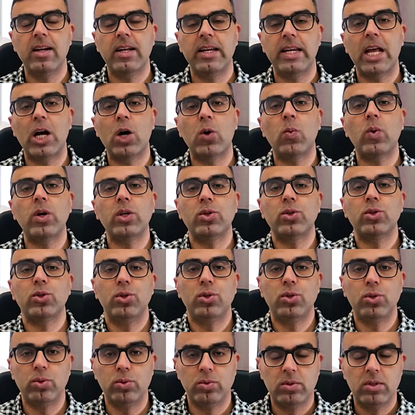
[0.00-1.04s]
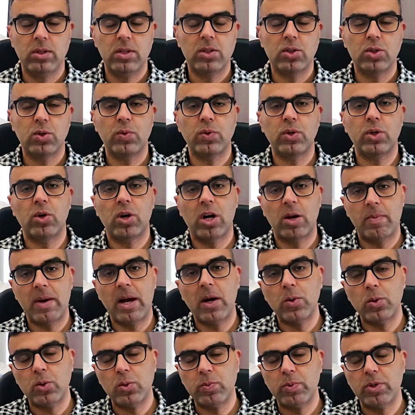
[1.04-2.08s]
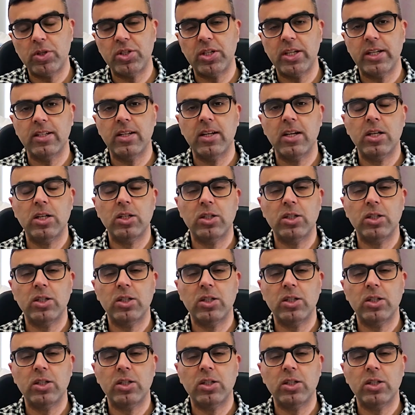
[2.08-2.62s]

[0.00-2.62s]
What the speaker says: Now what to do? So you're about to purchase.